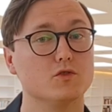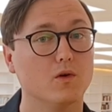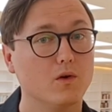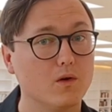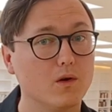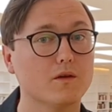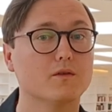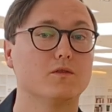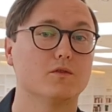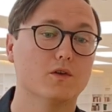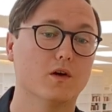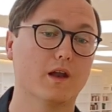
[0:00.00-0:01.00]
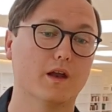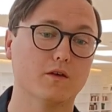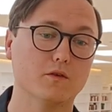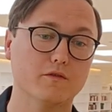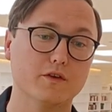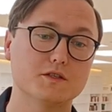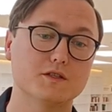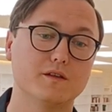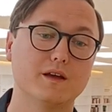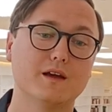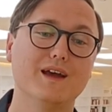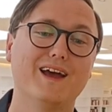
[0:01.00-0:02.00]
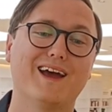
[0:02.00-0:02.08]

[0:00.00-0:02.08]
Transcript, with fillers: you all to Dalarna University